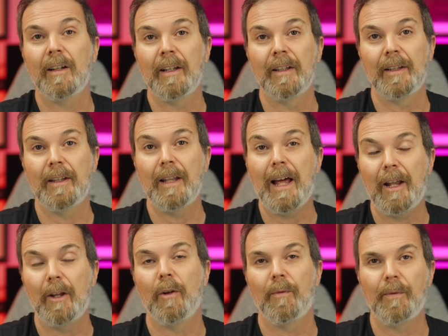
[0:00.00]
a
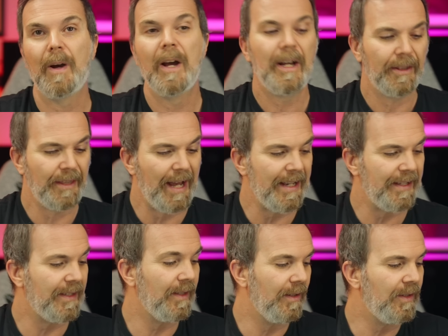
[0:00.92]
lot of
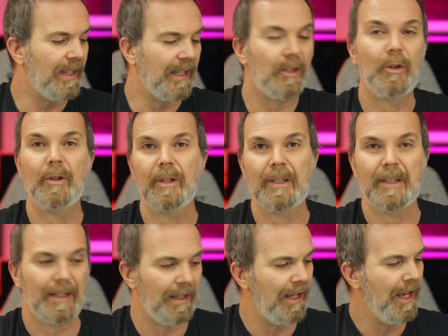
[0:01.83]
nice
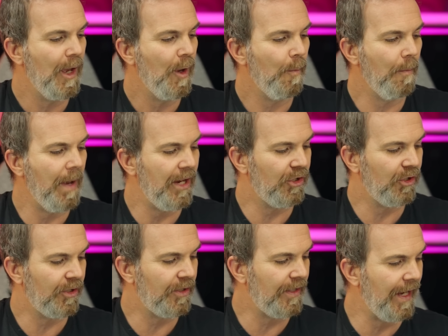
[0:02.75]
security
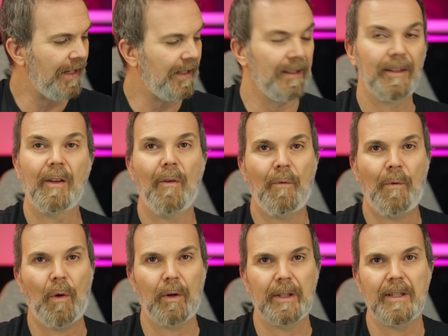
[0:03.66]
measures taken
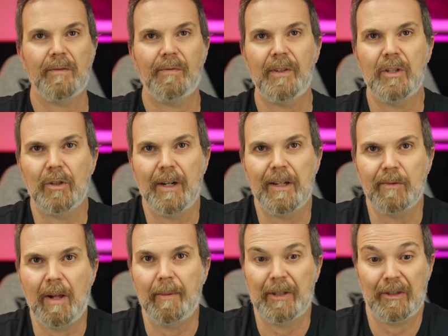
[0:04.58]
for this feature
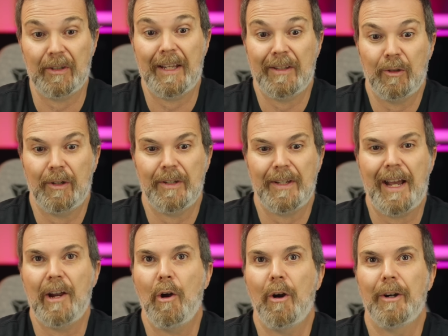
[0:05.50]
as well, because as soon as
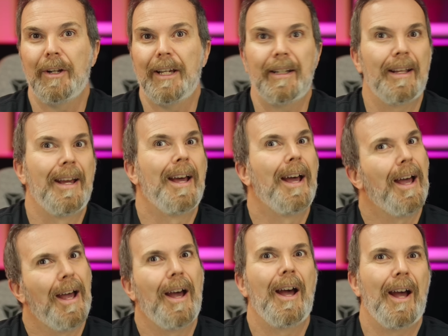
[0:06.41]
I heard it,
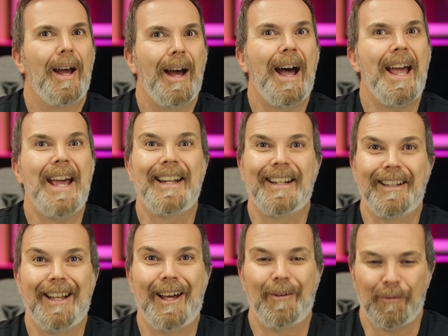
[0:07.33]
I had a
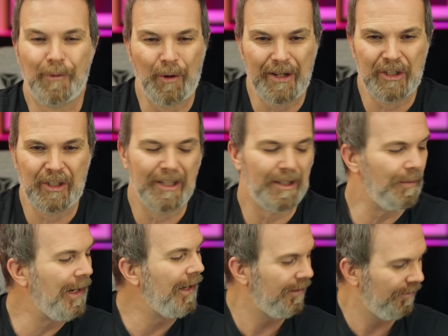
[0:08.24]
lot of questions,
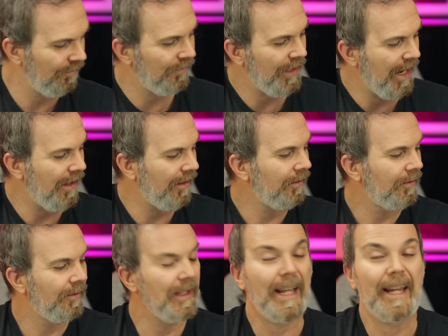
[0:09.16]
but yeah,
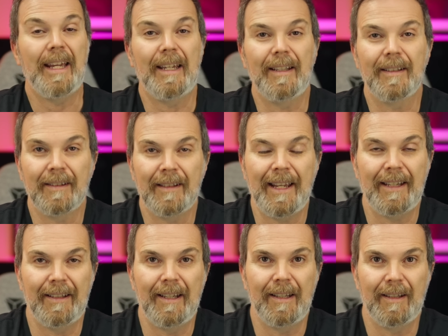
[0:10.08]
they
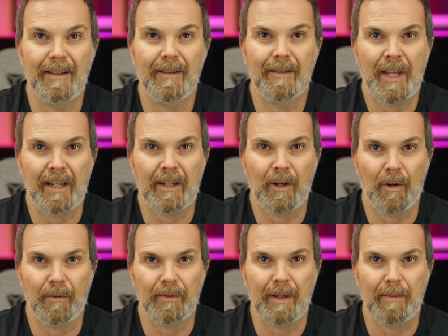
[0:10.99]
they did take
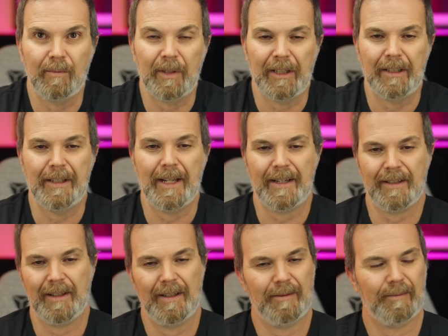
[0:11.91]
care of them really
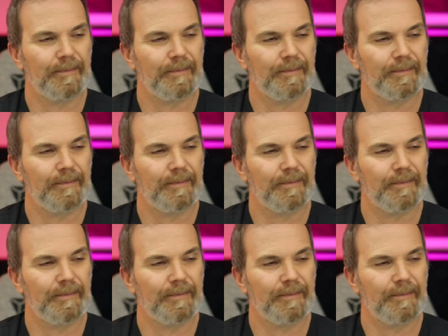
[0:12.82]
nicely.